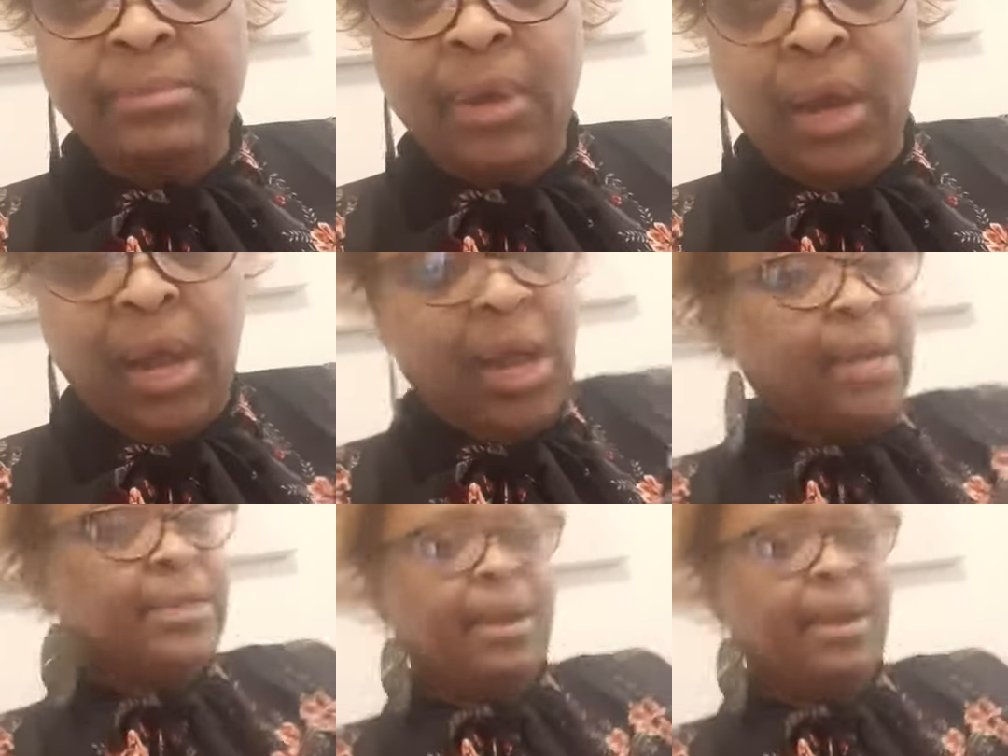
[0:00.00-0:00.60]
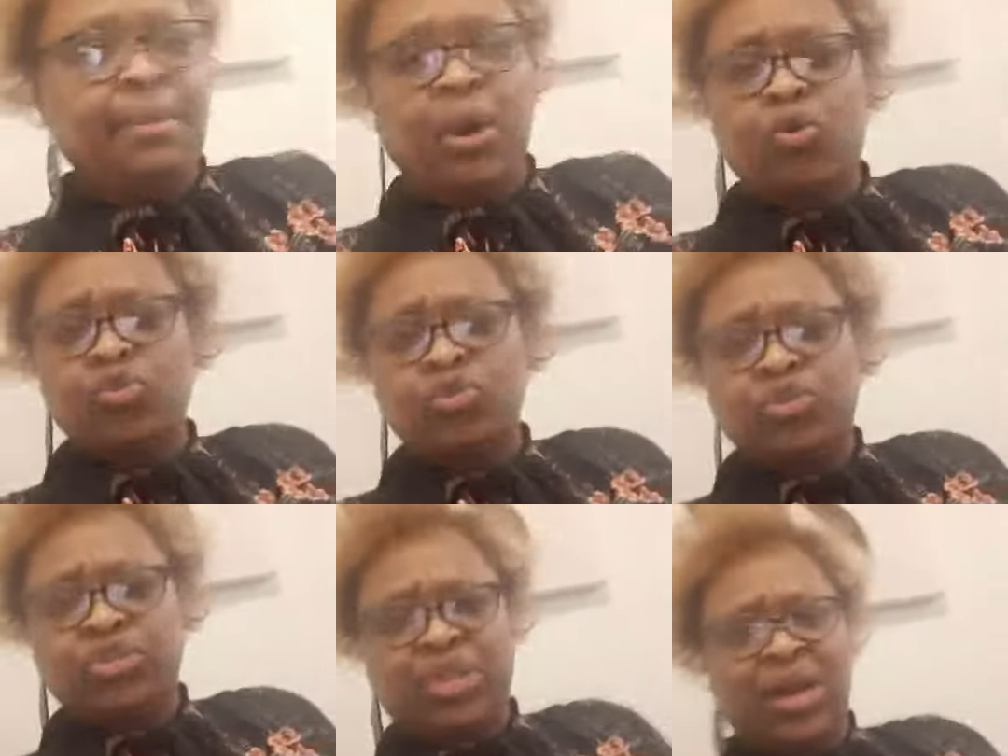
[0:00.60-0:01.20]

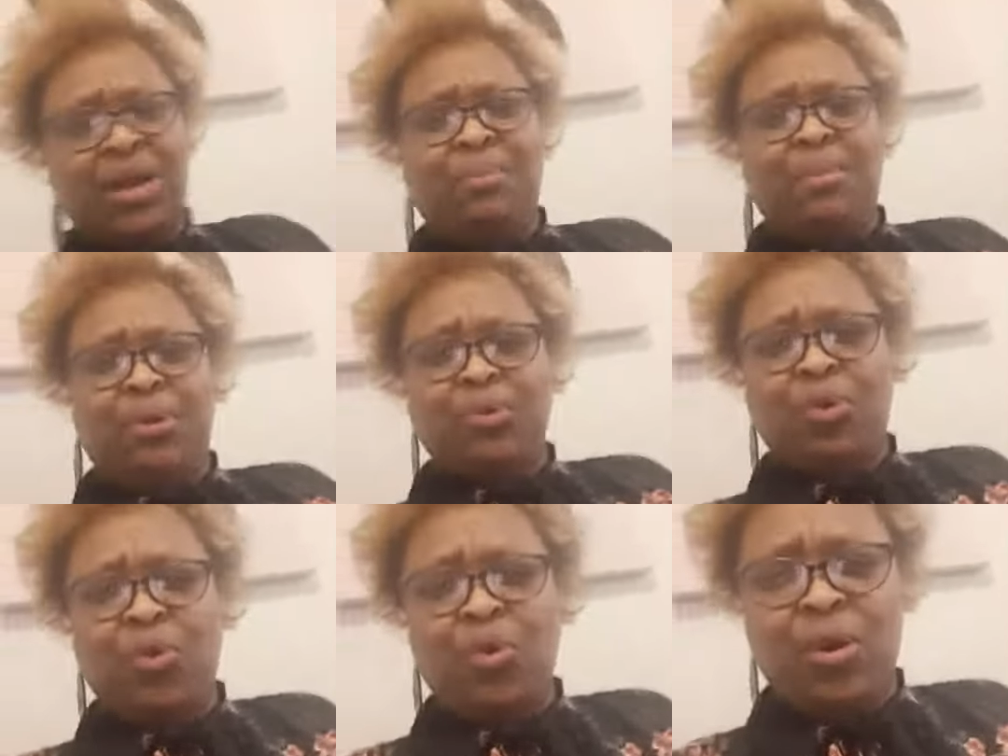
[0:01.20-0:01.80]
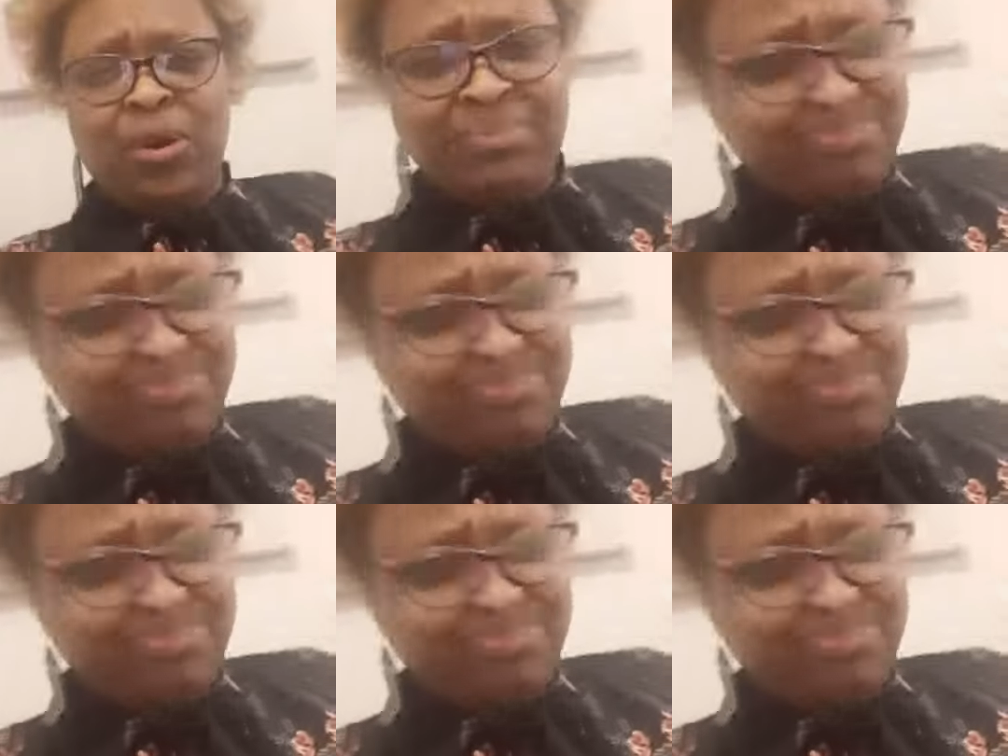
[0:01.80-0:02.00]
Yabakusha. Come on, Lord.